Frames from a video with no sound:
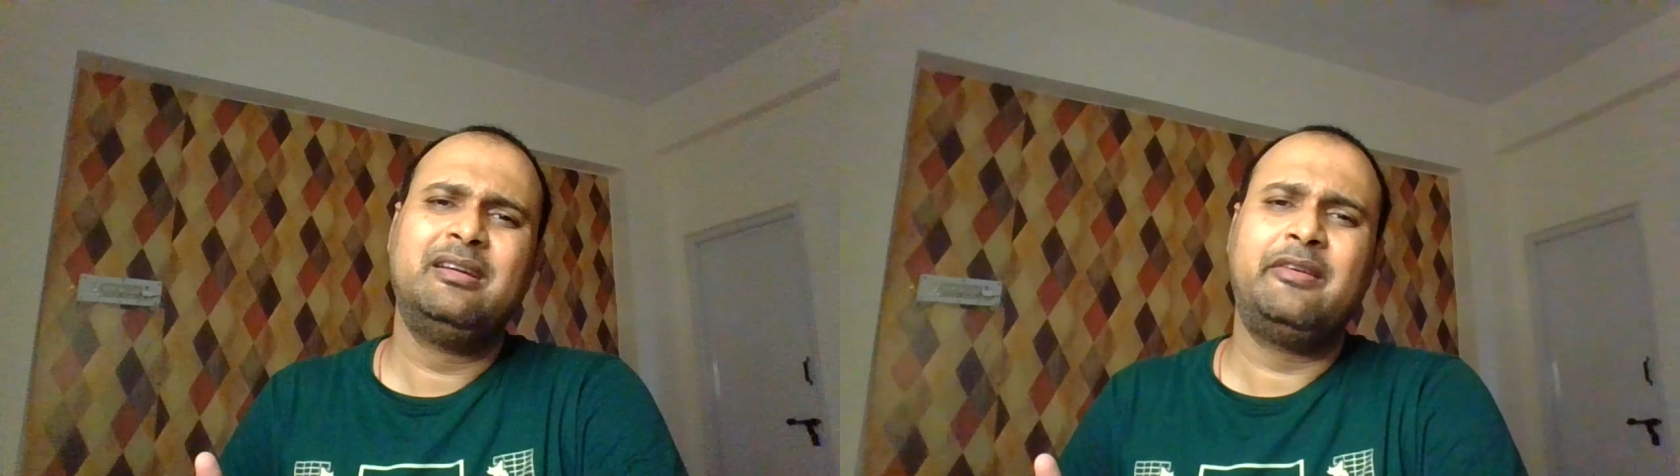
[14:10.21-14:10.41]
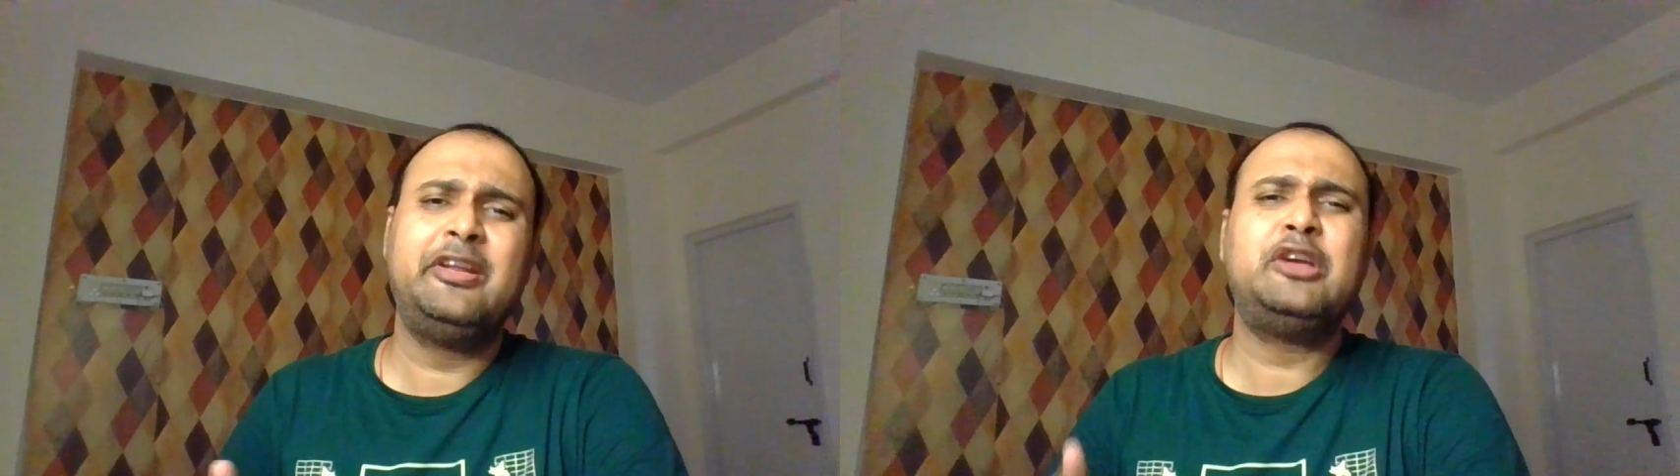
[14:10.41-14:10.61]

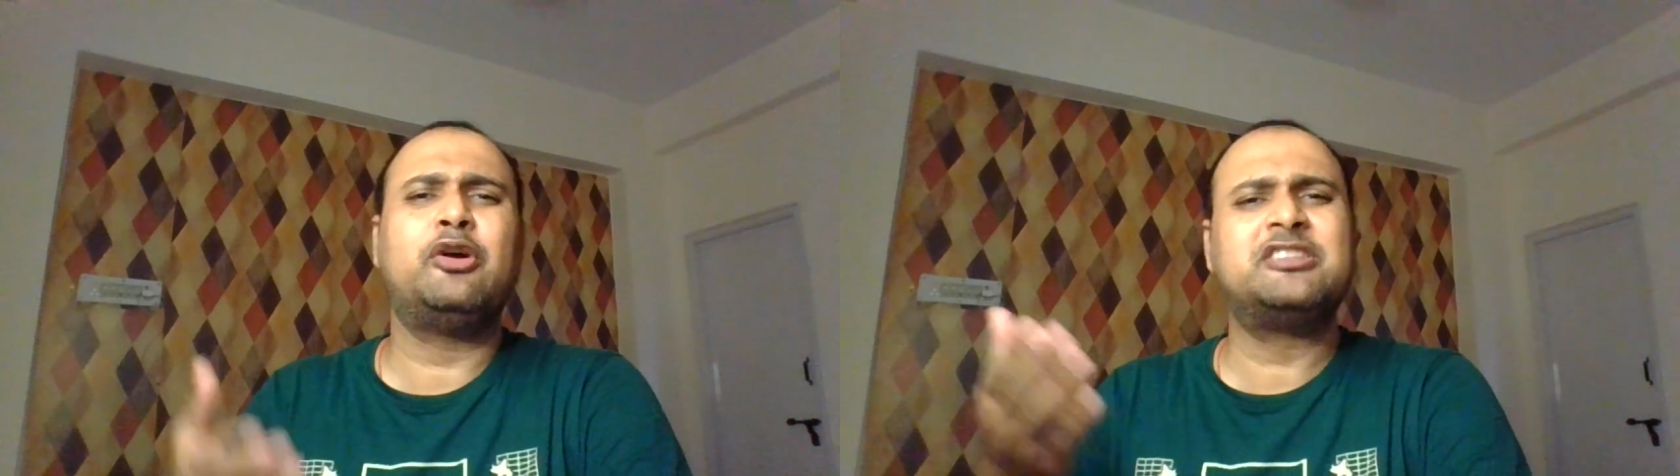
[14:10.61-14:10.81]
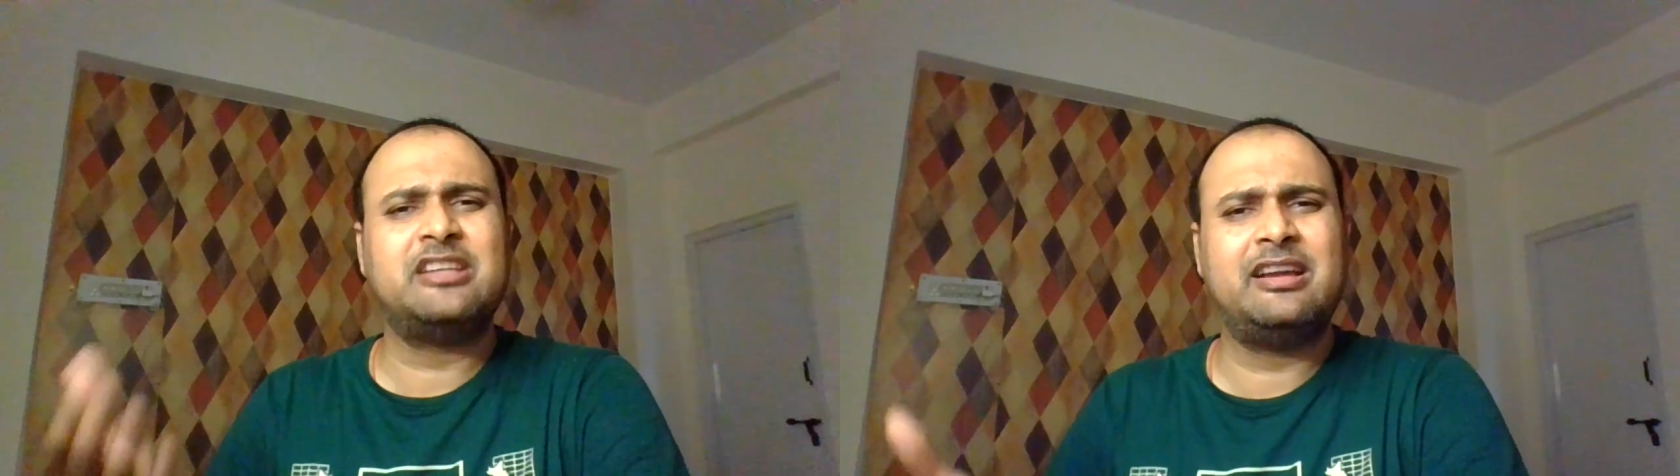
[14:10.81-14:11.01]

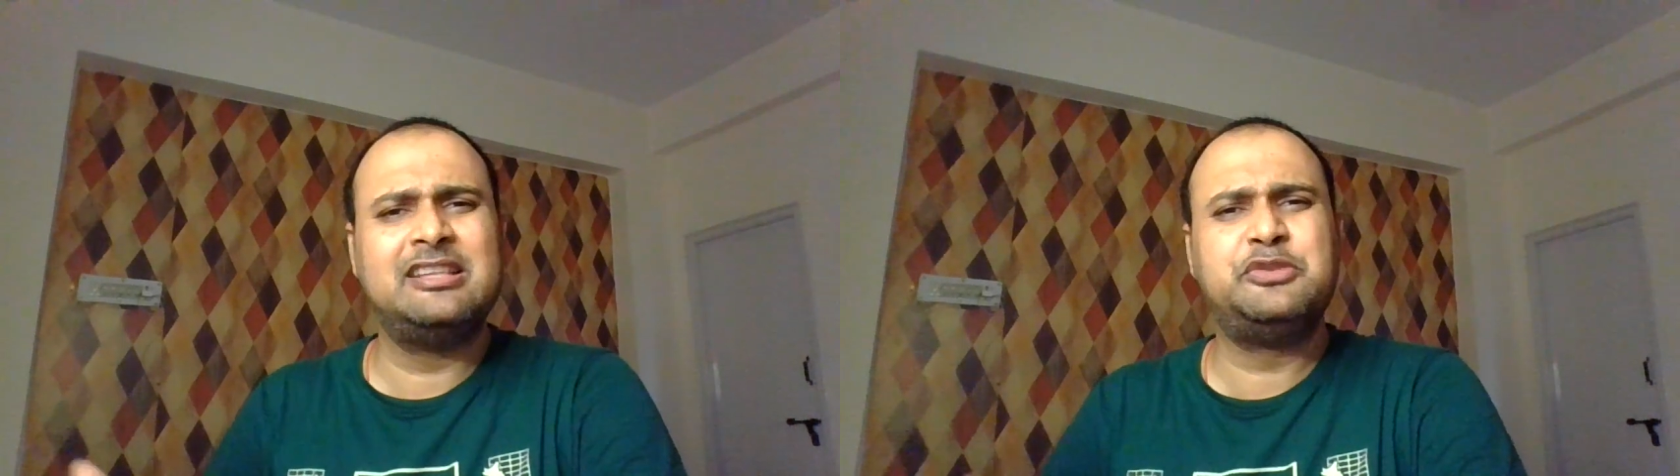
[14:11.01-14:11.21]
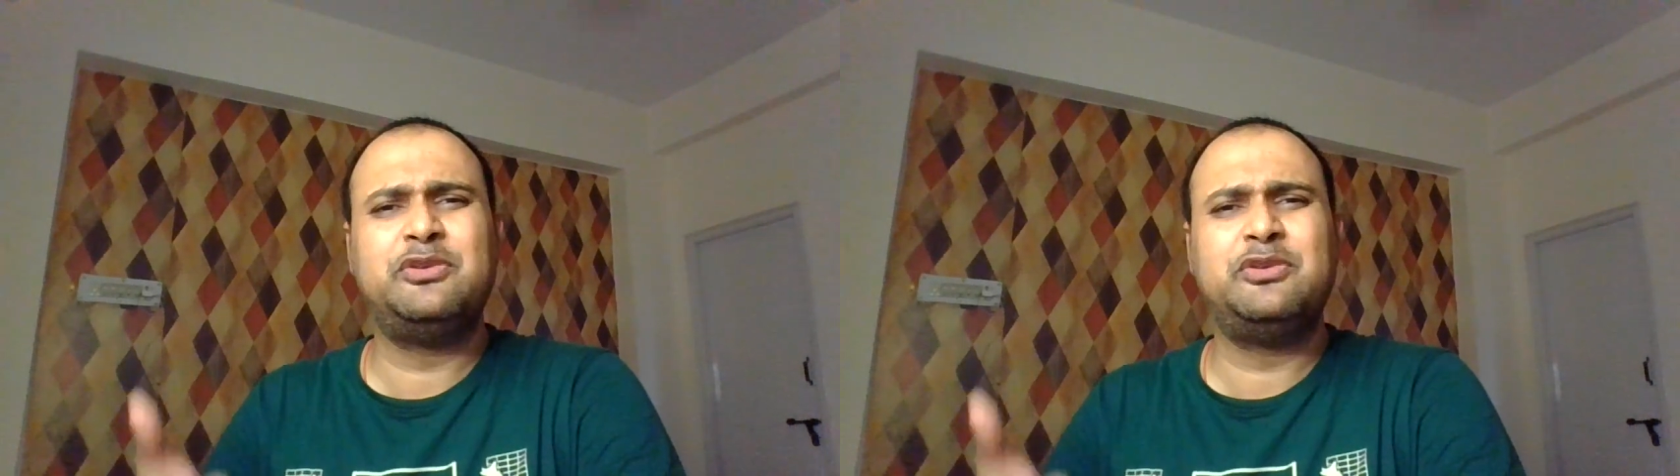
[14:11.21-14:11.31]
reconciles